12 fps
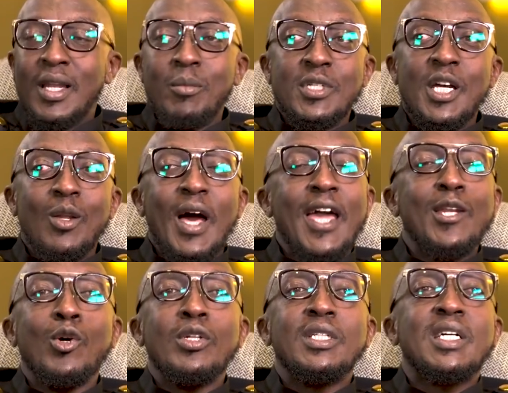Let me tell you, I
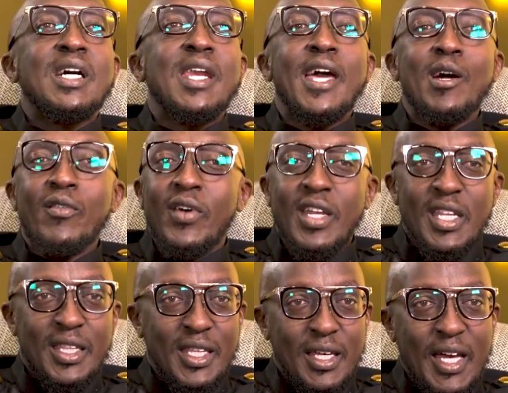don't cry over
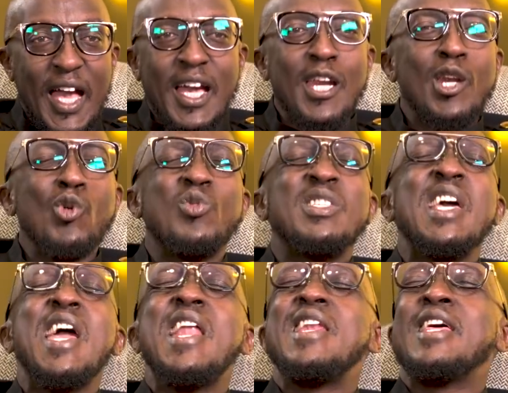anything. I can lose
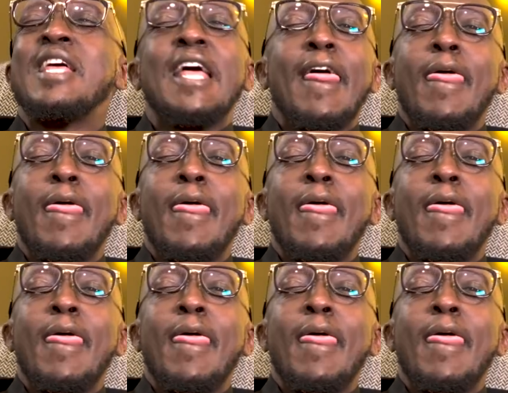any.